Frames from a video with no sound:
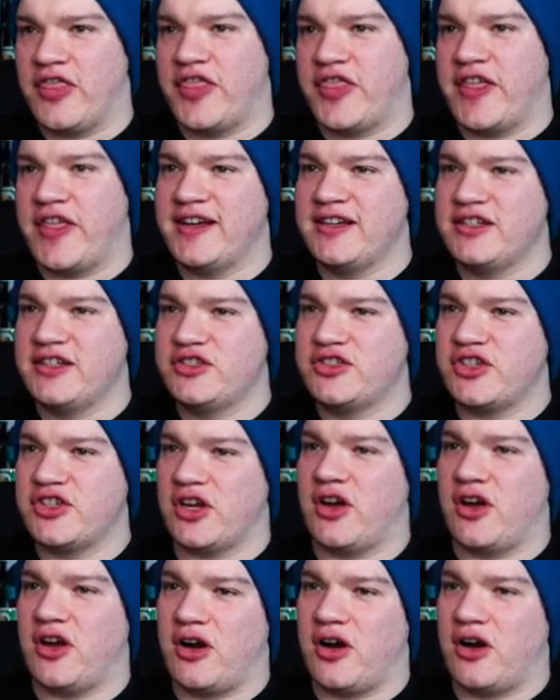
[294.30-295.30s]
Things
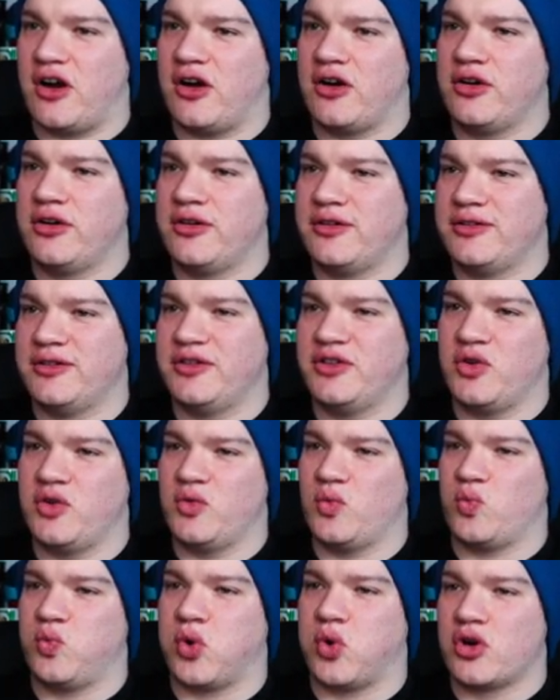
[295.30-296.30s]
aren't
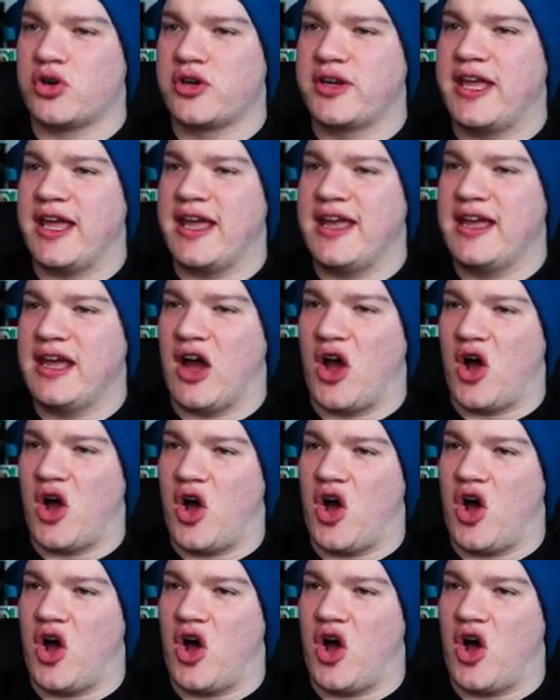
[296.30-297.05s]
working